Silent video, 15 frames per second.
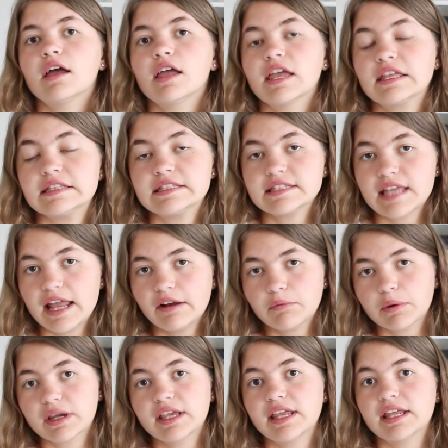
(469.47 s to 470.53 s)
instead of
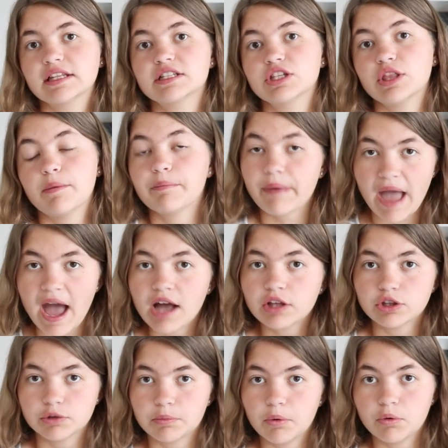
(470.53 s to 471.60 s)
working into the back
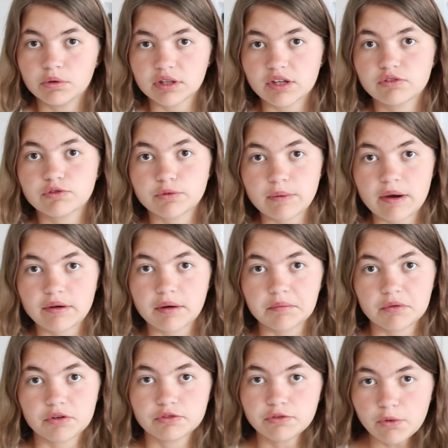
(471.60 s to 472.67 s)
loop only for round
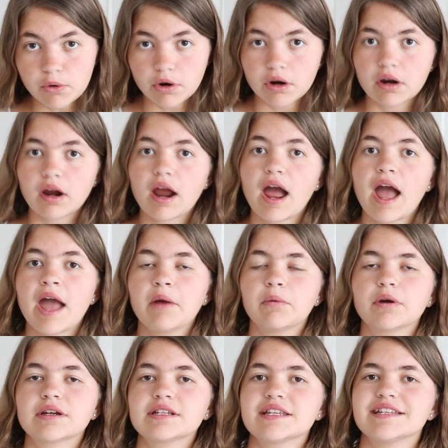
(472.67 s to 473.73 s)
number 4, I
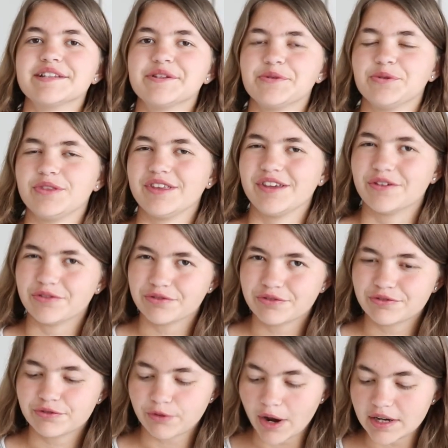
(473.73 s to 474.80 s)
worked into the
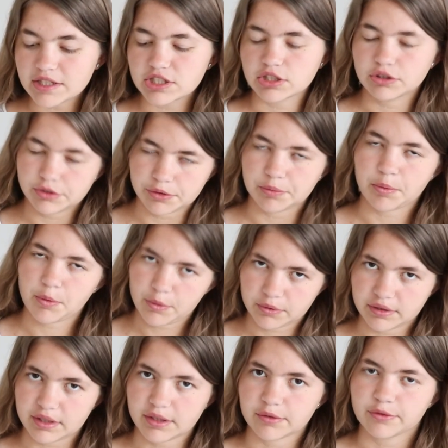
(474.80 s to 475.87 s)
front loop
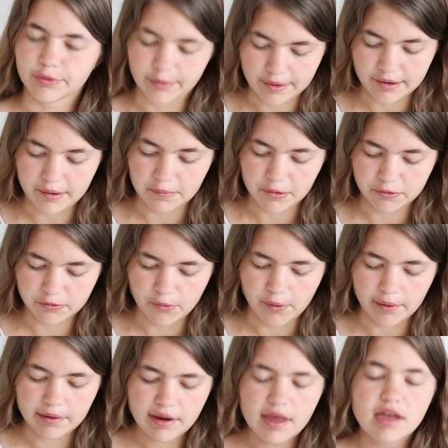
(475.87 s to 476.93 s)
only for round number
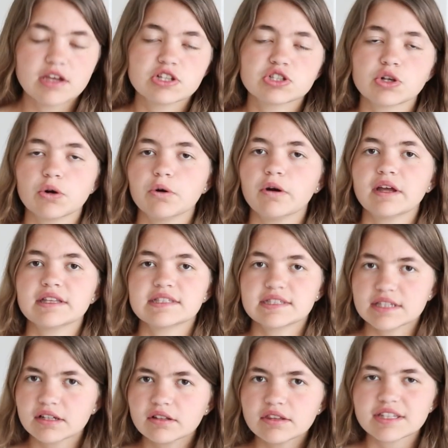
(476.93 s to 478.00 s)
4. So it's
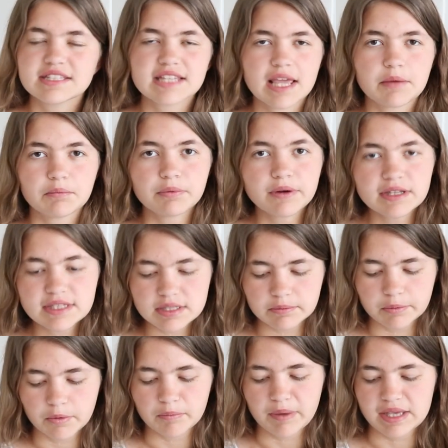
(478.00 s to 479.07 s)
still the same
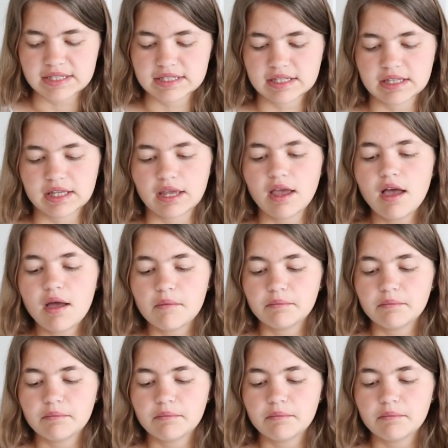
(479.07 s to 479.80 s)
principle basically,